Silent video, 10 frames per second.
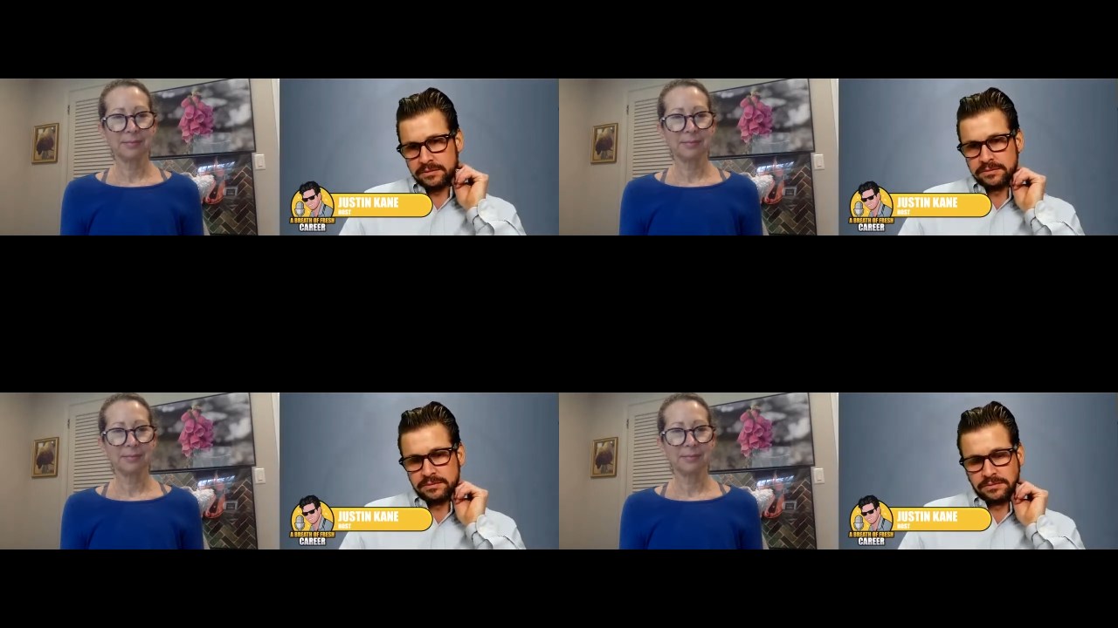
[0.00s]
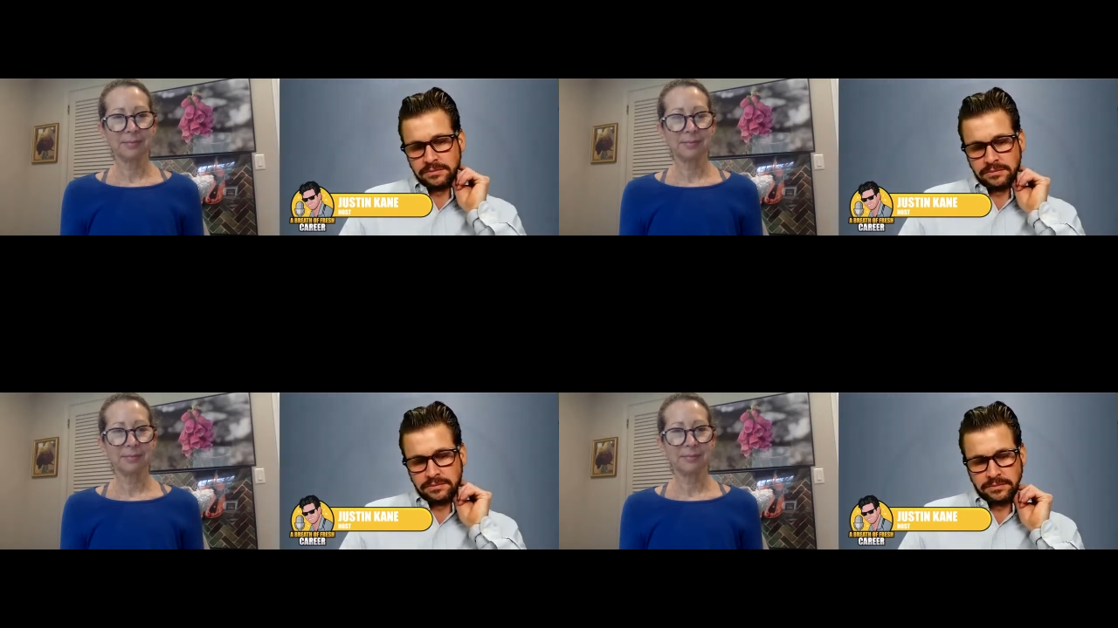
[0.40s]

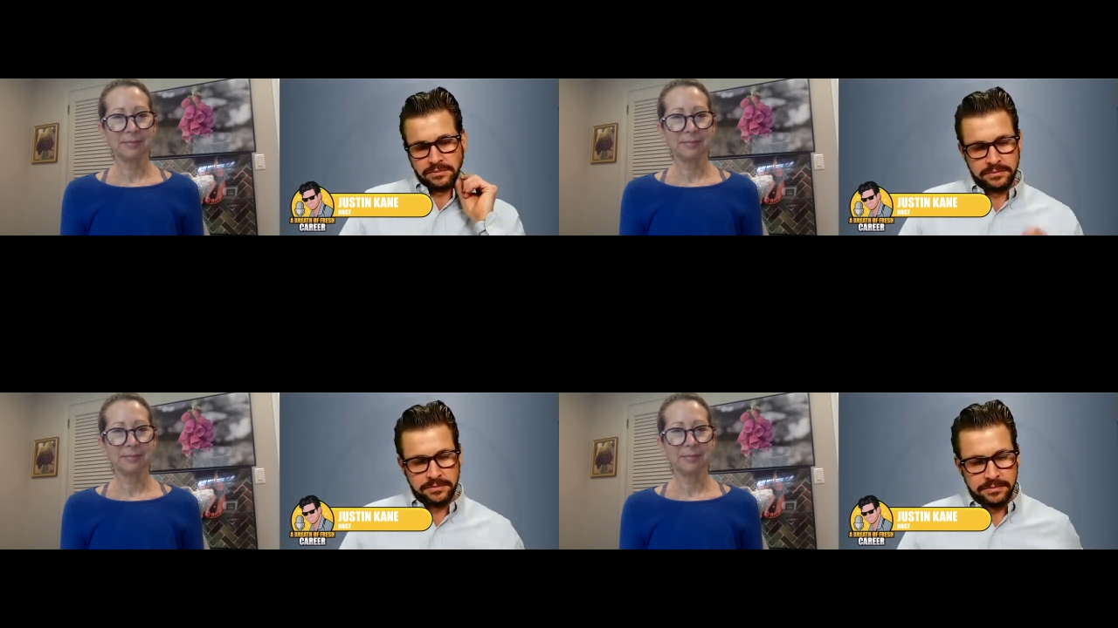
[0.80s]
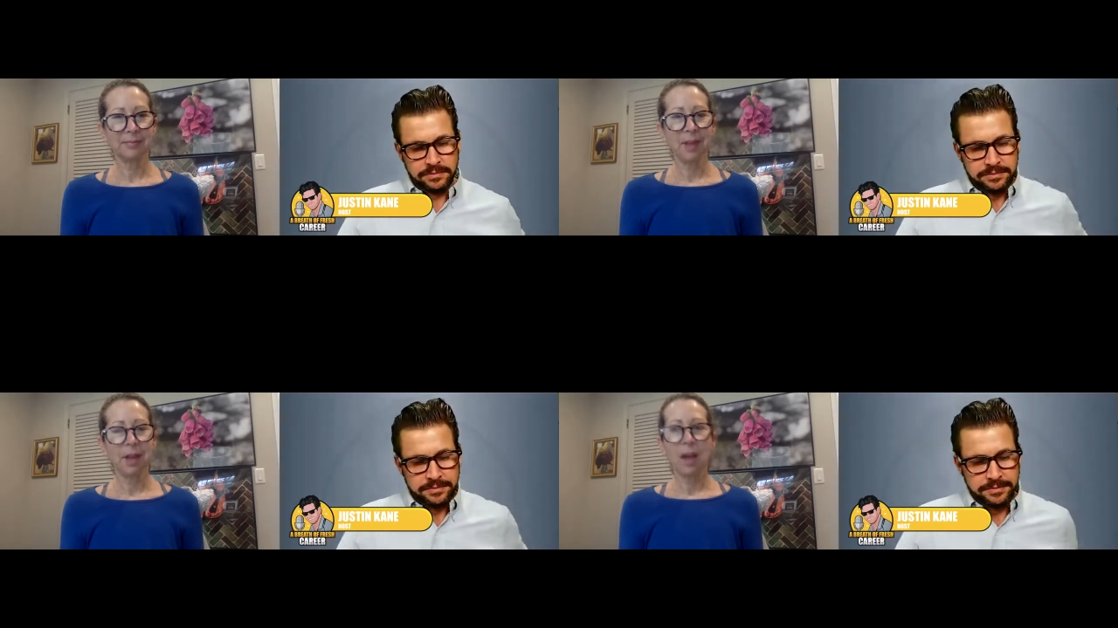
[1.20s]

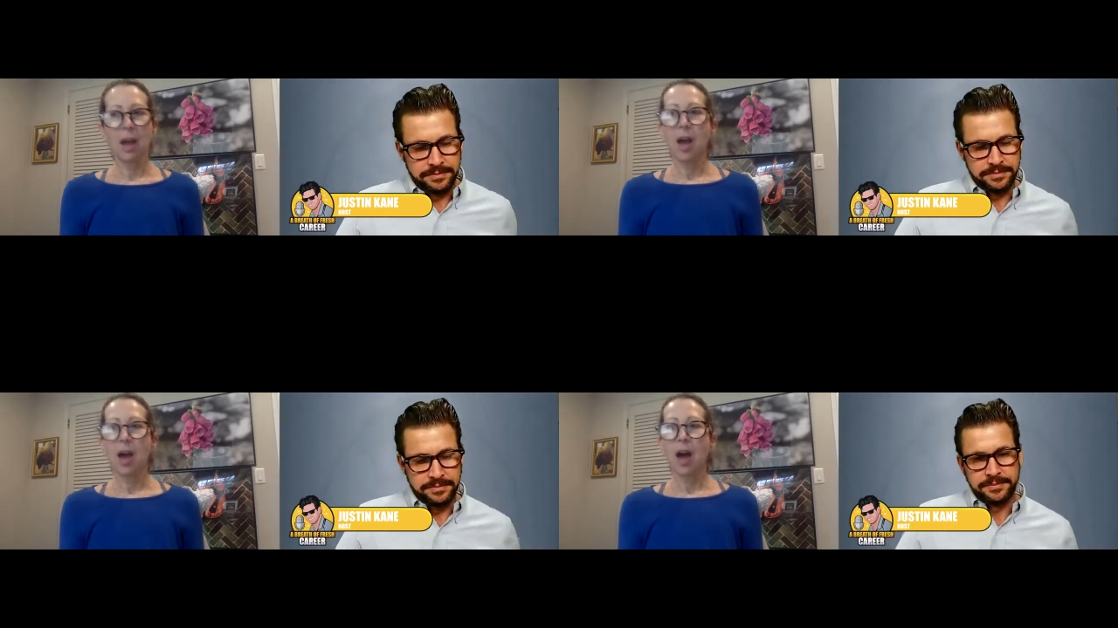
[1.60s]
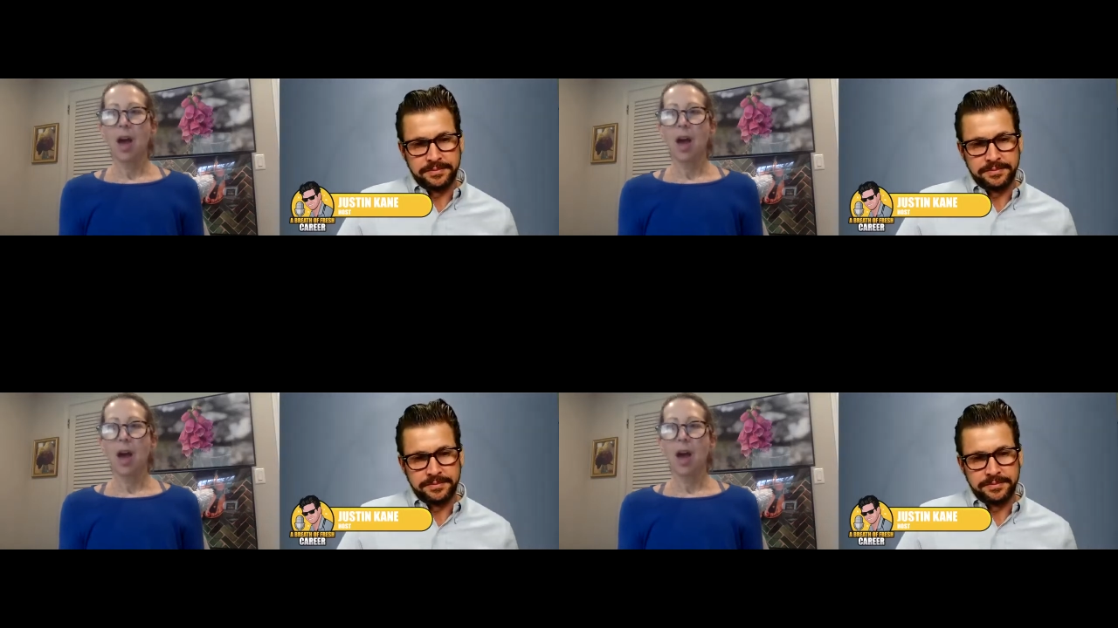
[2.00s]
(no one is talking)